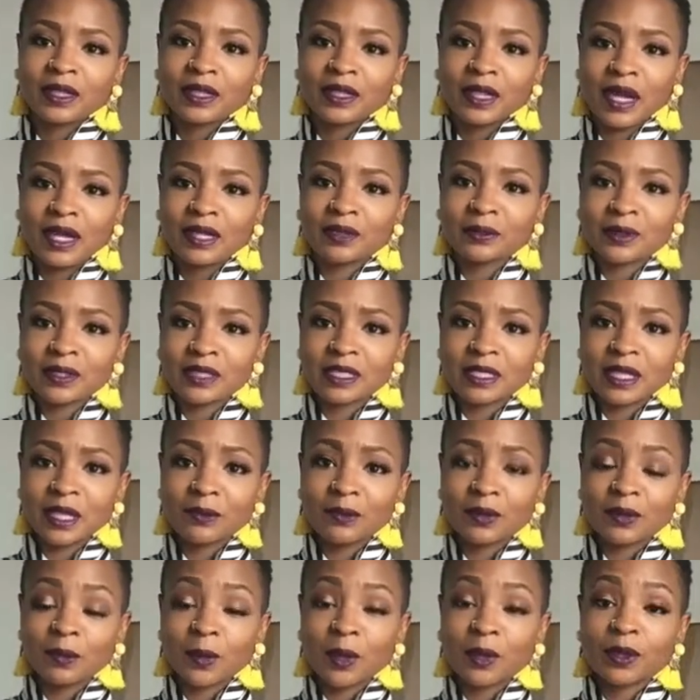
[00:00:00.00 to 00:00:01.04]
kind of resonate
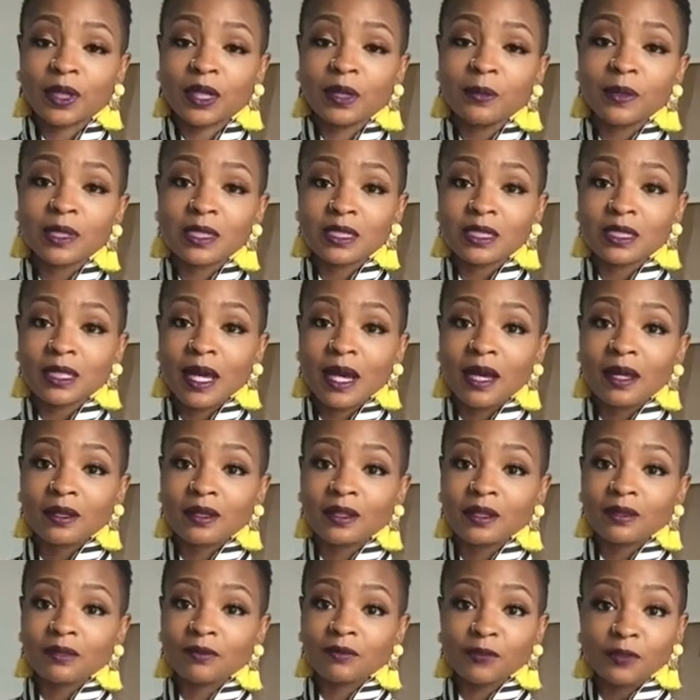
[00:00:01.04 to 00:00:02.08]
with the bohemian style,
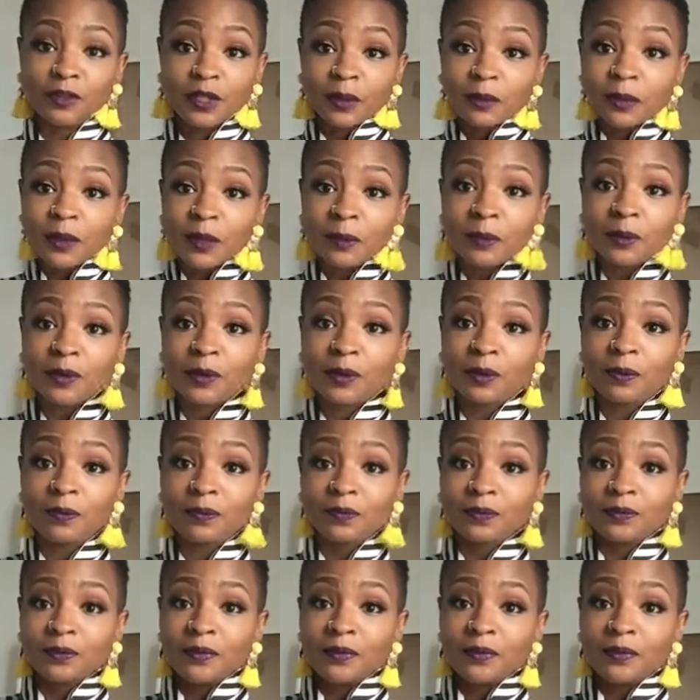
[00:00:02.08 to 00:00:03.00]
then Free People,